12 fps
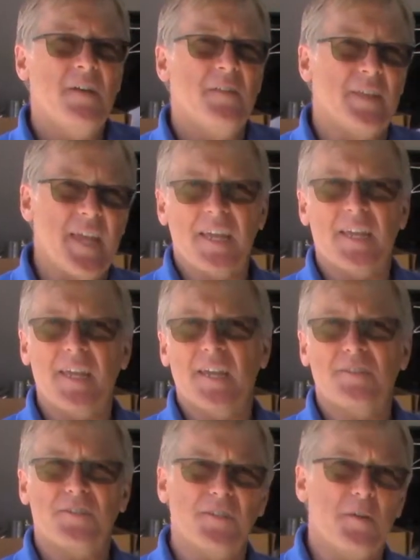The Gate King
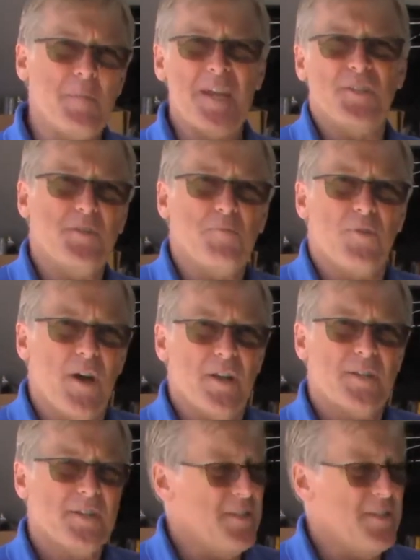is an amazing product.